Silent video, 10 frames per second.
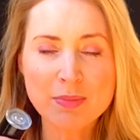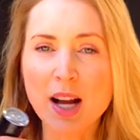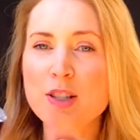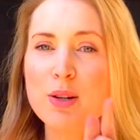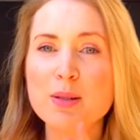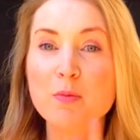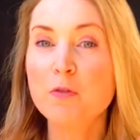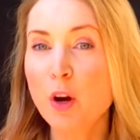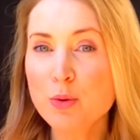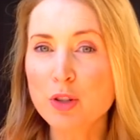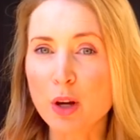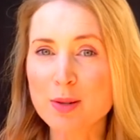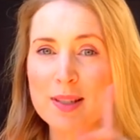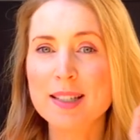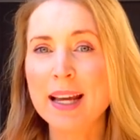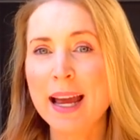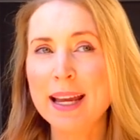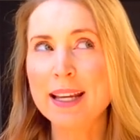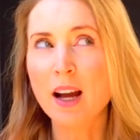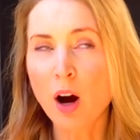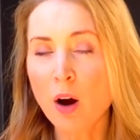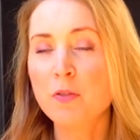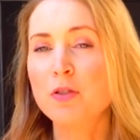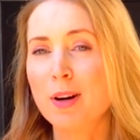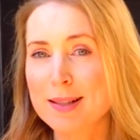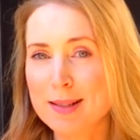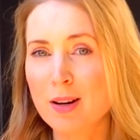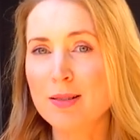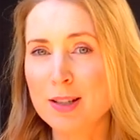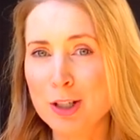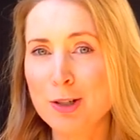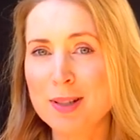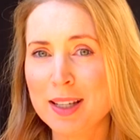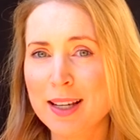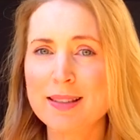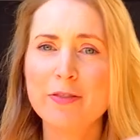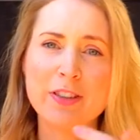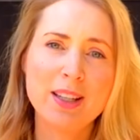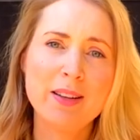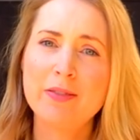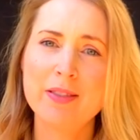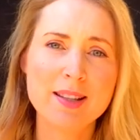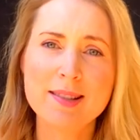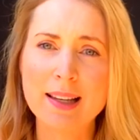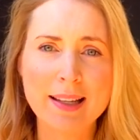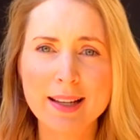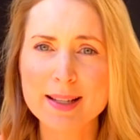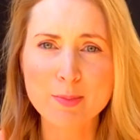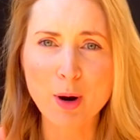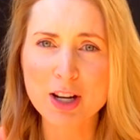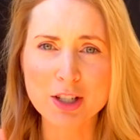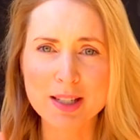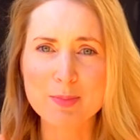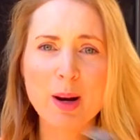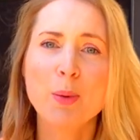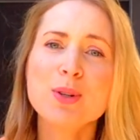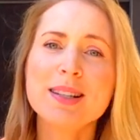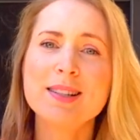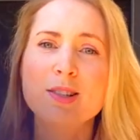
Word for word: I took some photos the day after I started using it. Forgive the silly expressions, but I wanted to